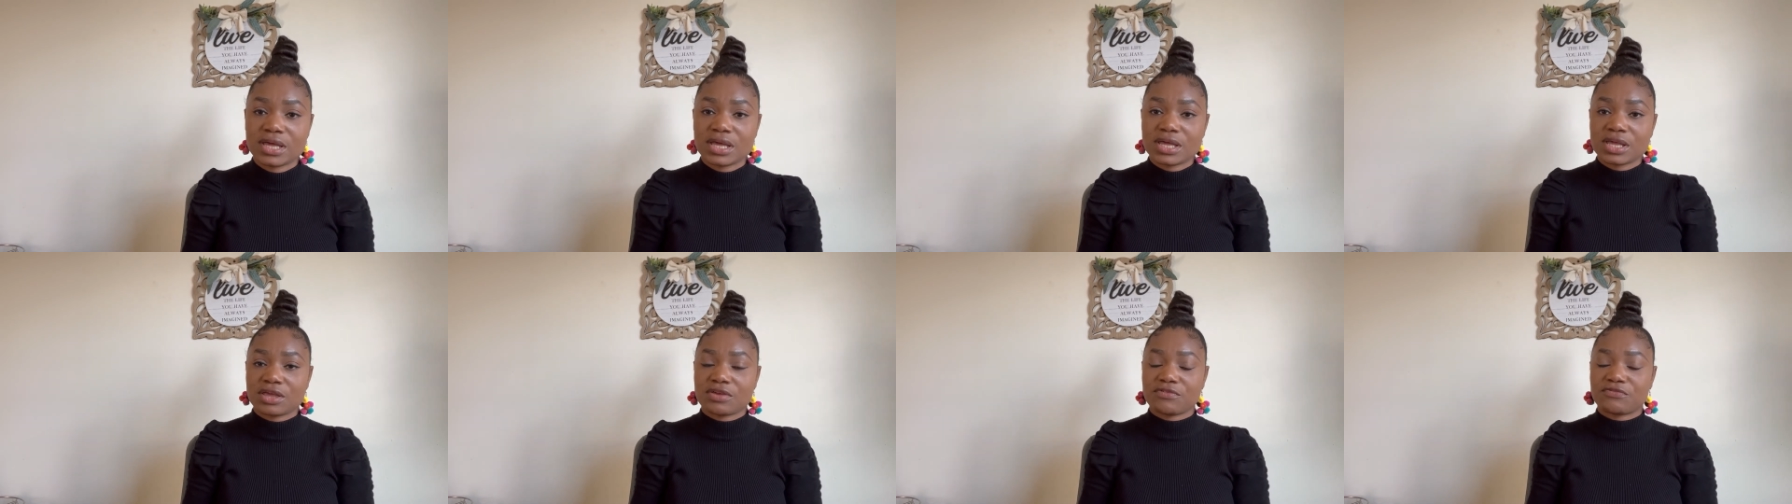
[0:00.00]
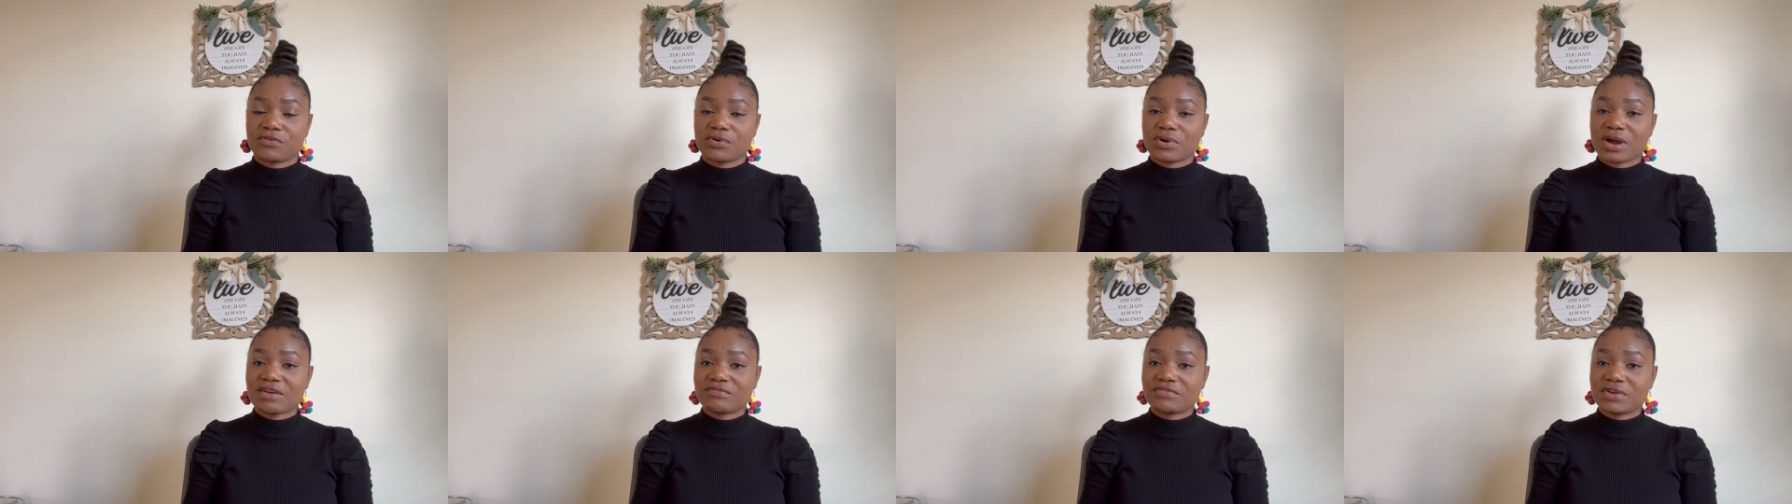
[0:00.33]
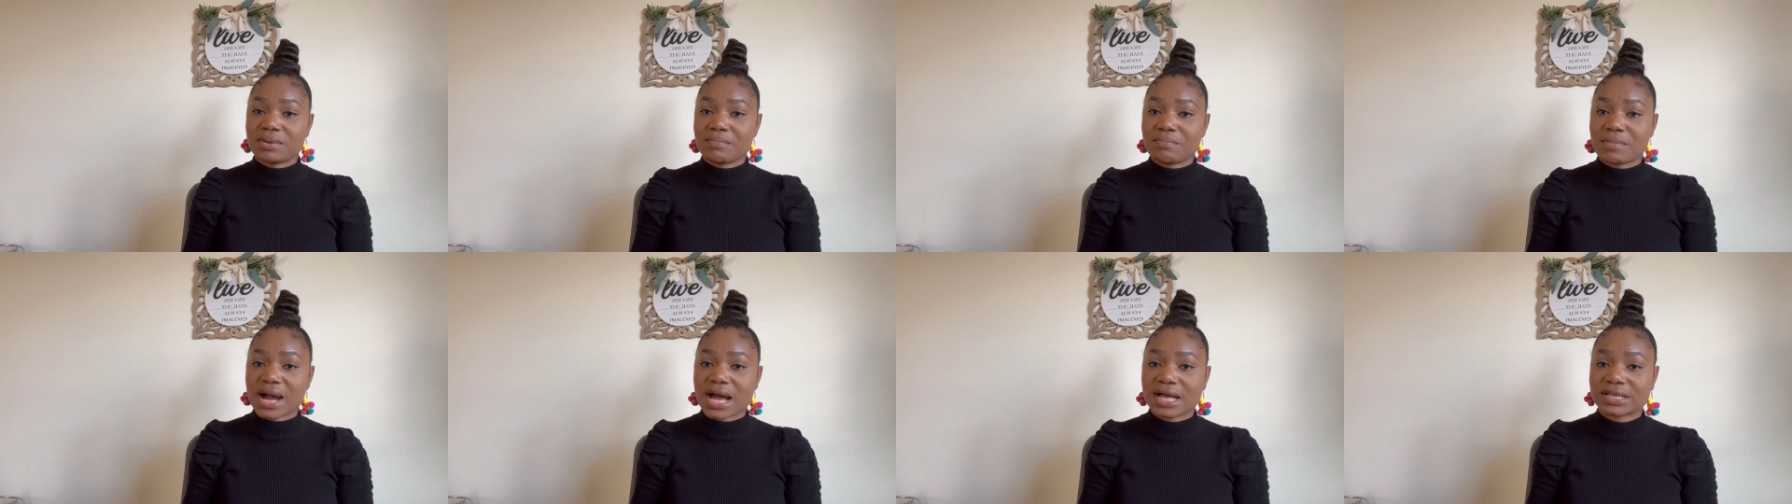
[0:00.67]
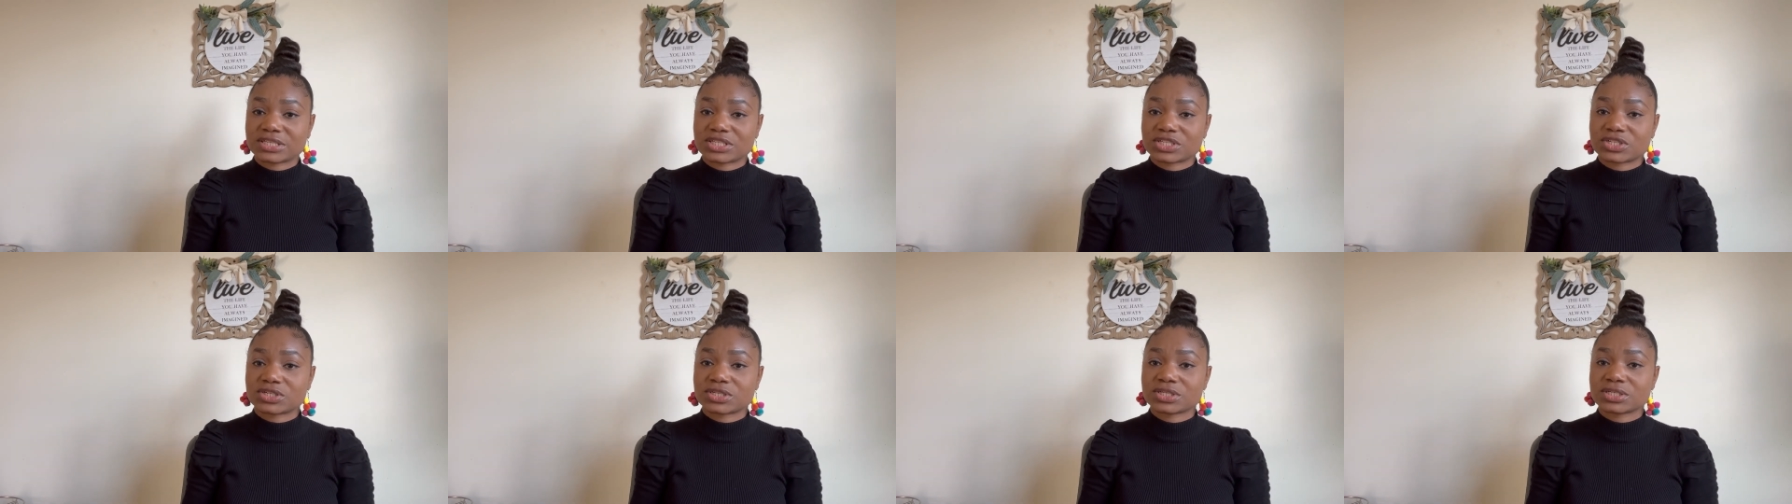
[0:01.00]
If you have a
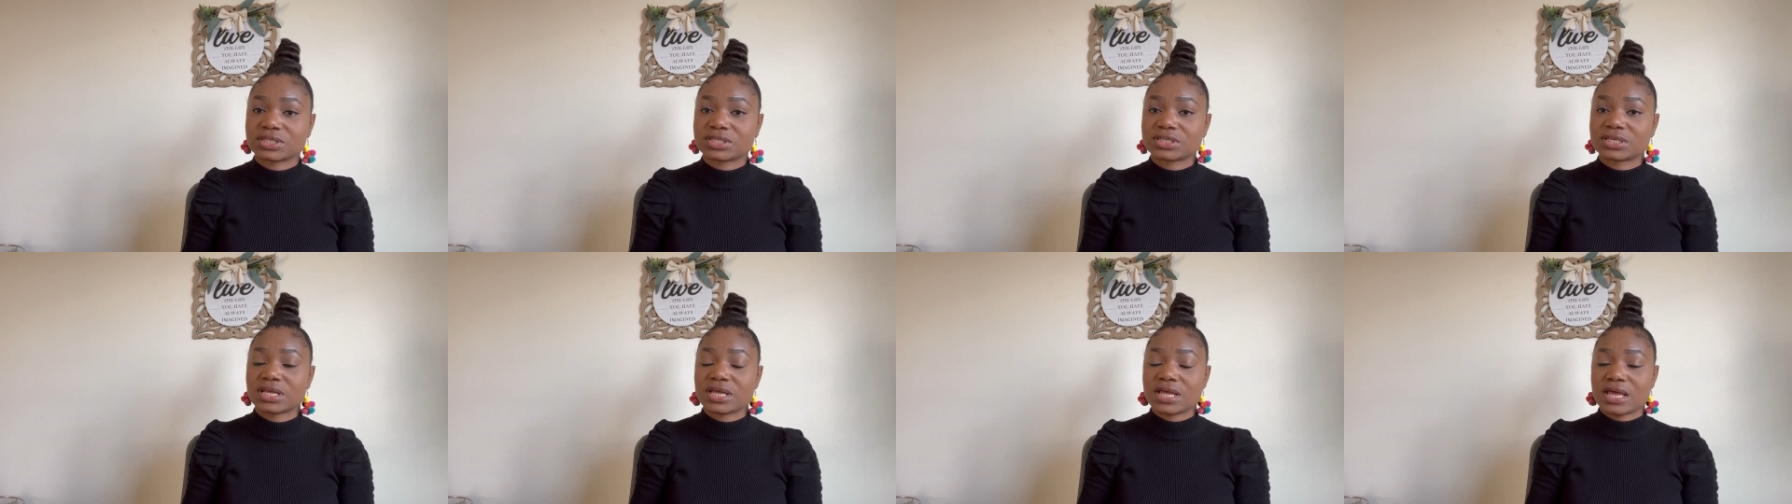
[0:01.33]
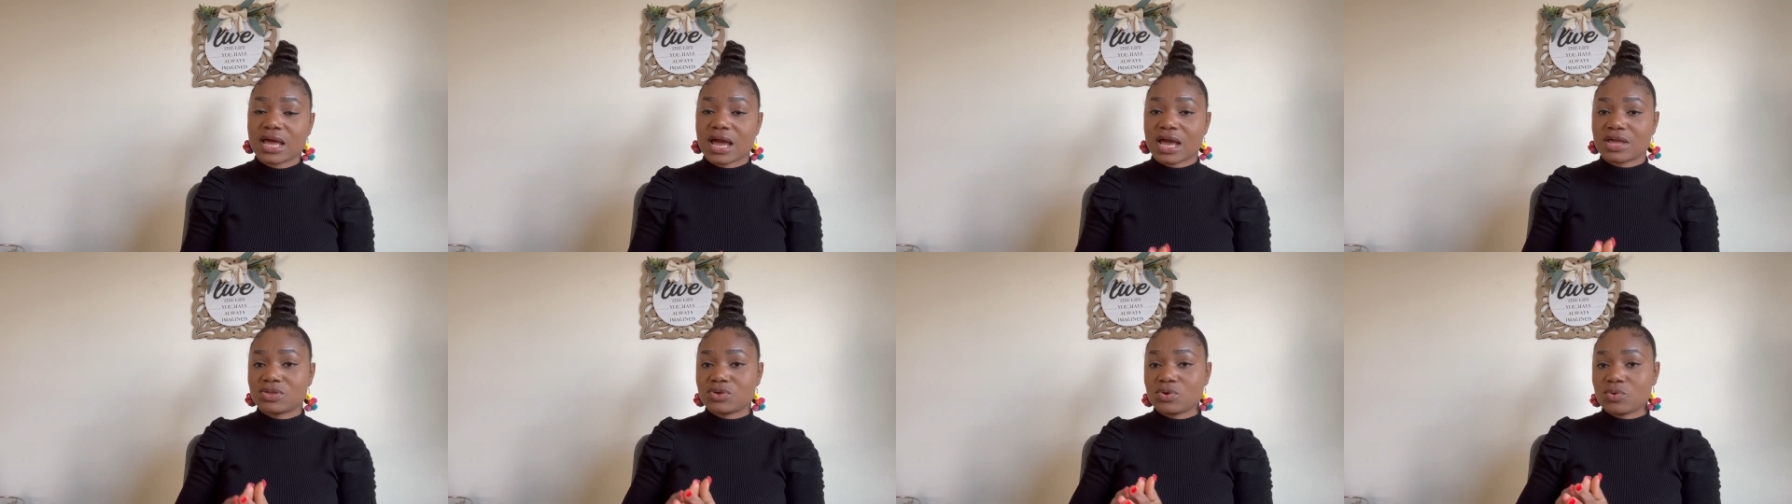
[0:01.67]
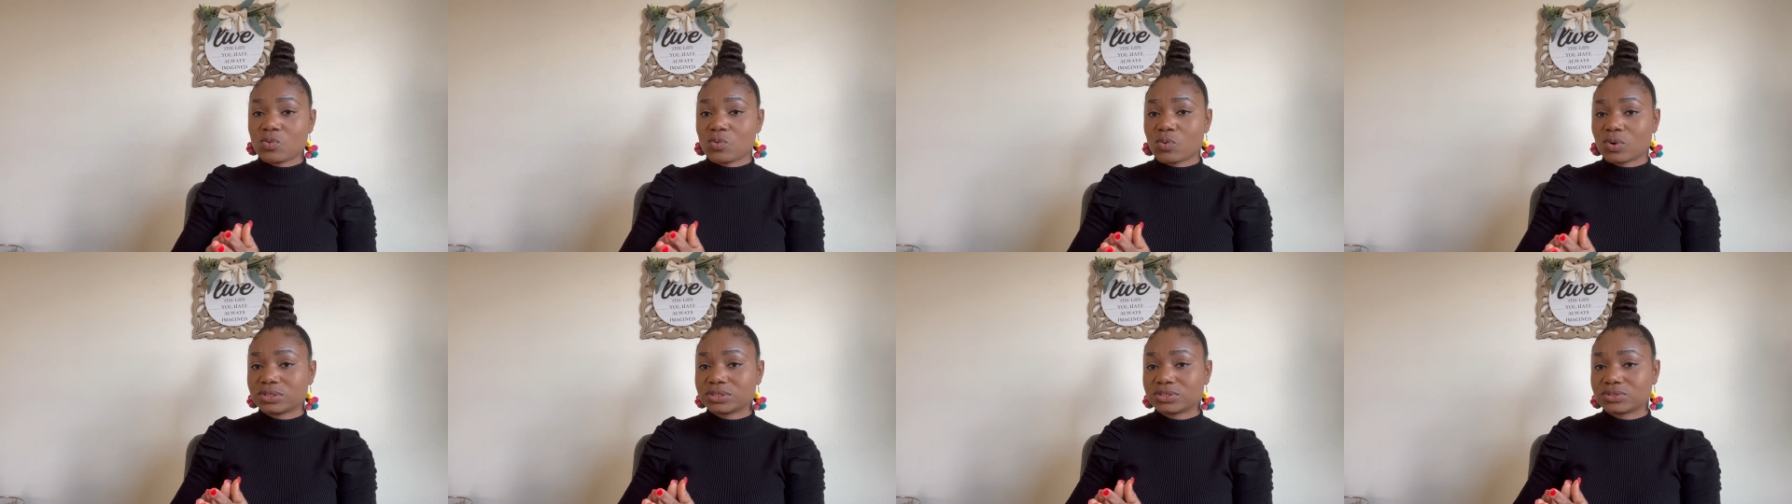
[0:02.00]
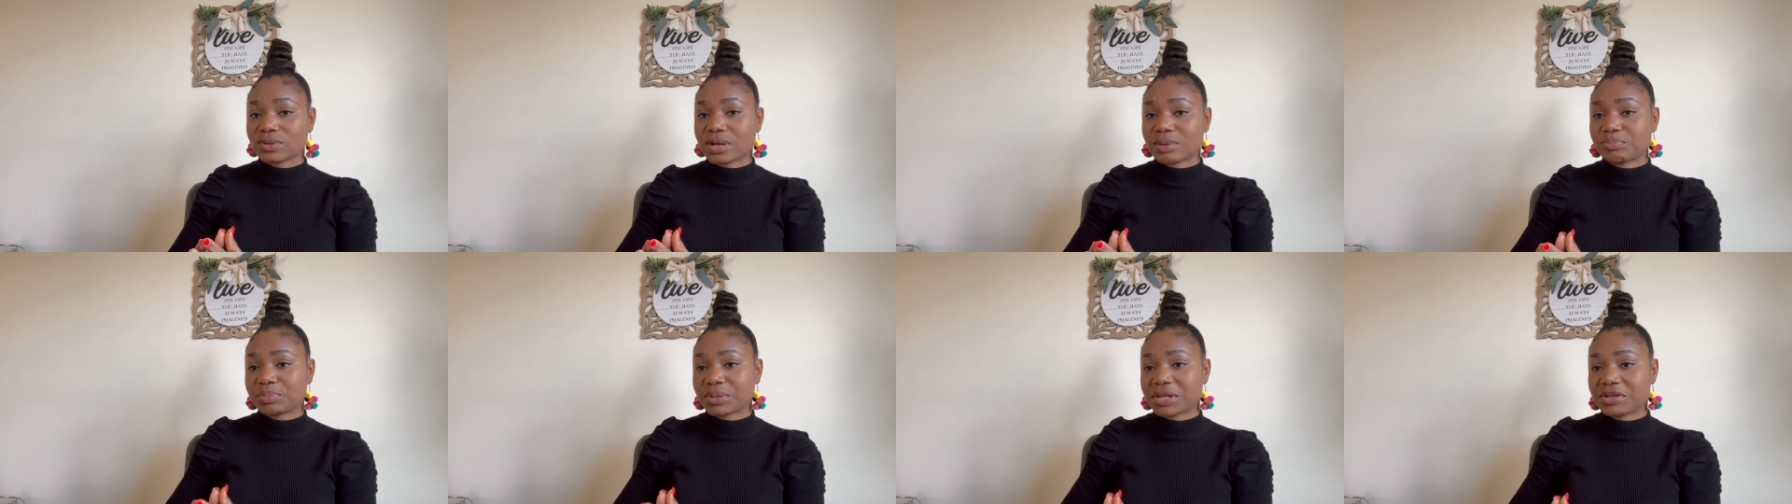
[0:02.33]
master's and you want to
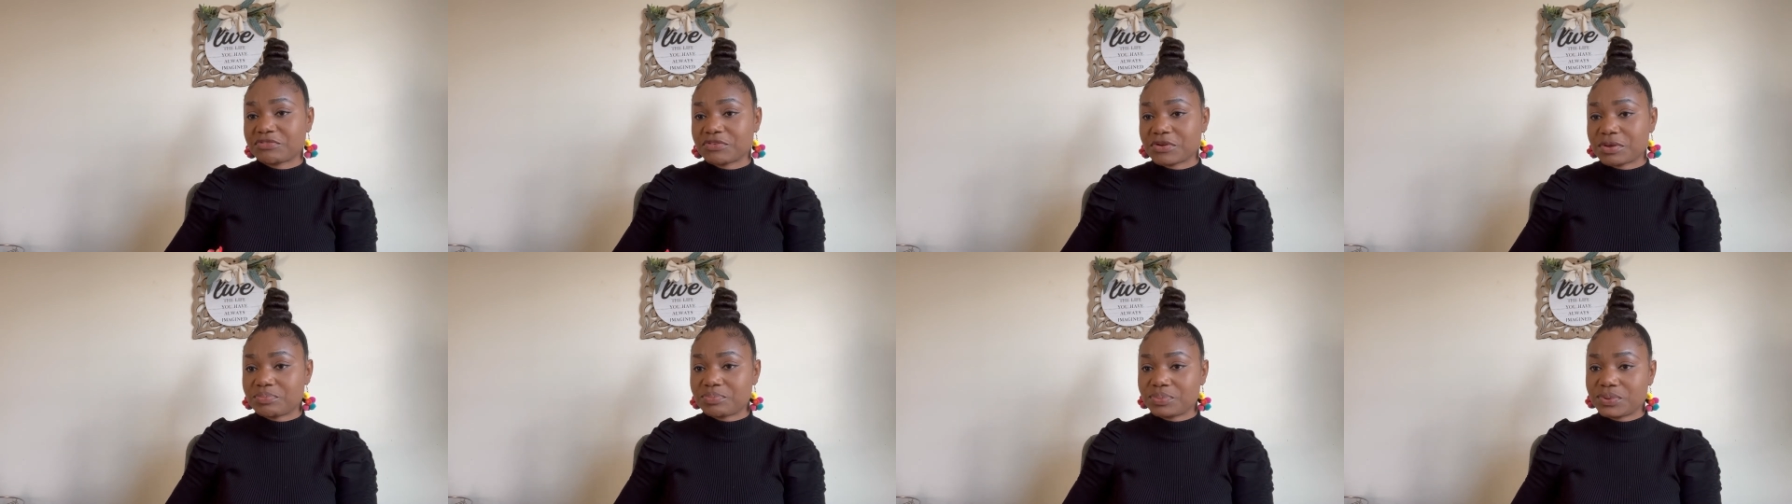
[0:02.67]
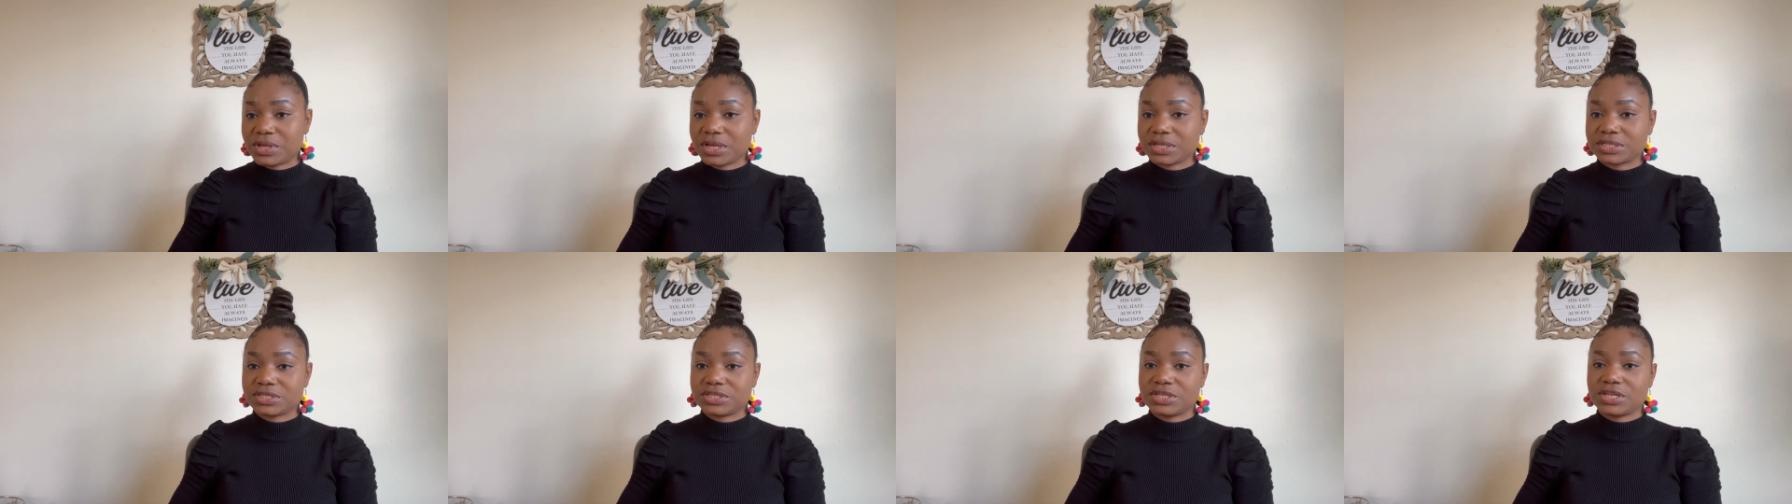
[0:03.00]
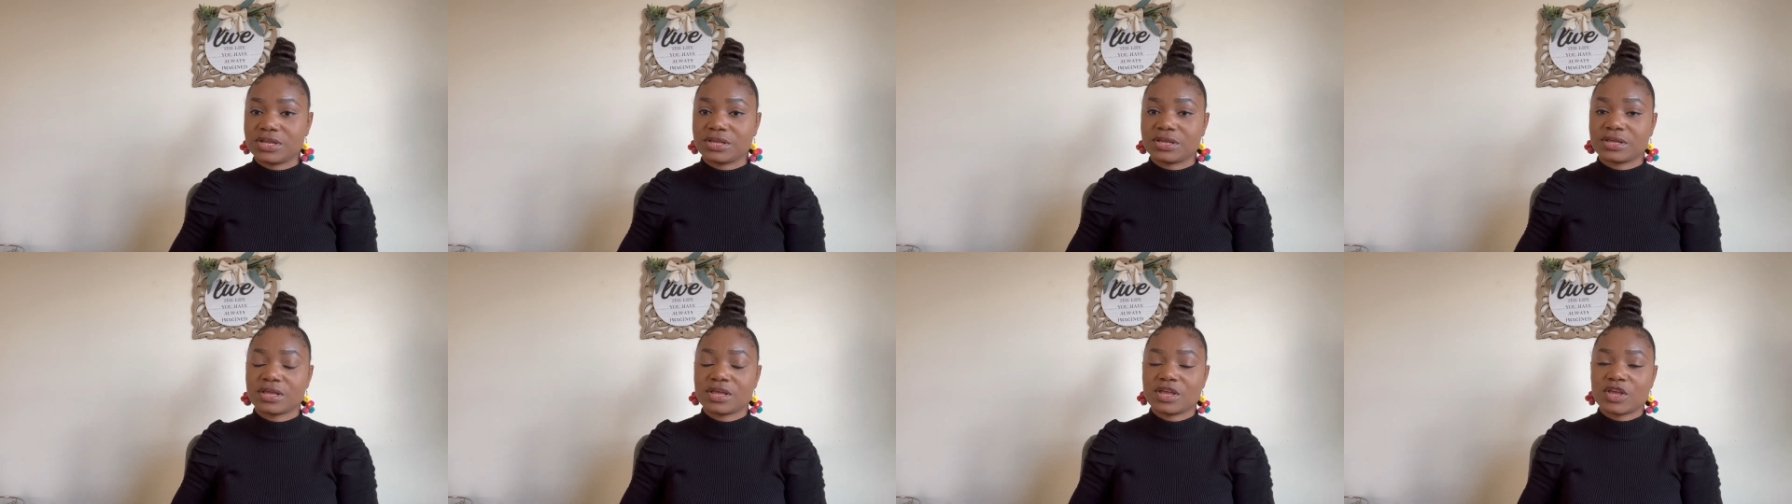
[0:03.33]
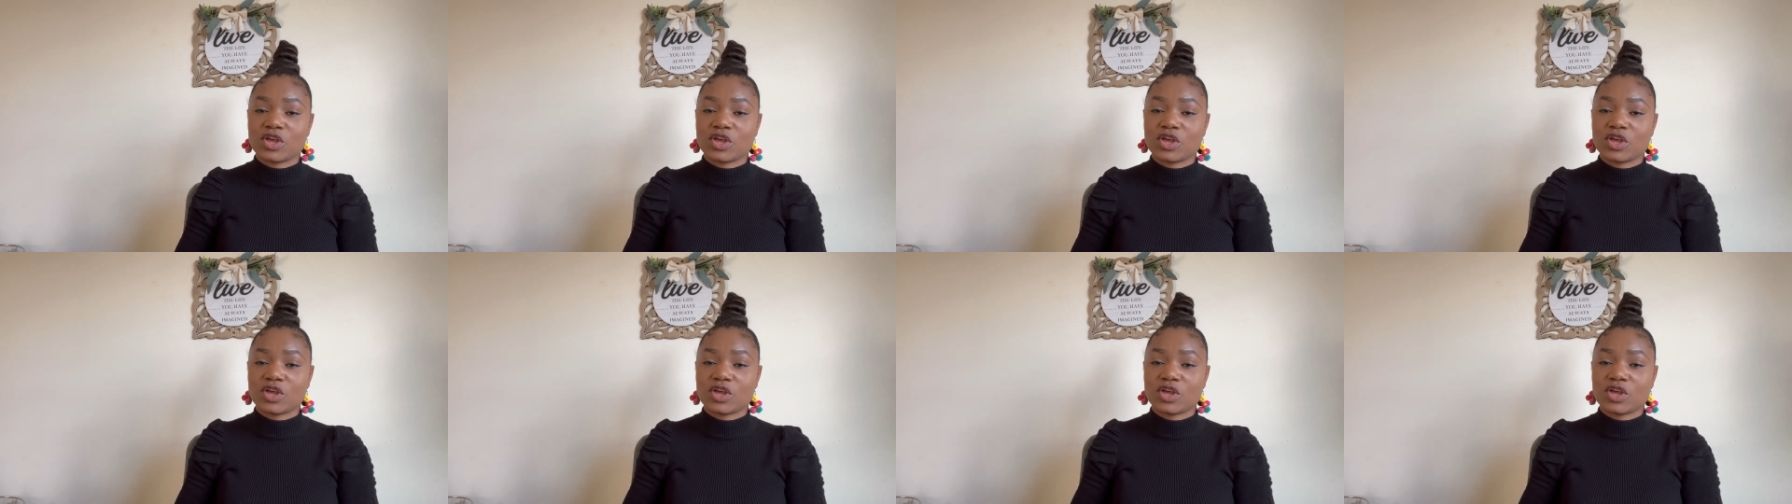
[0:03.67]
apply for a PhD,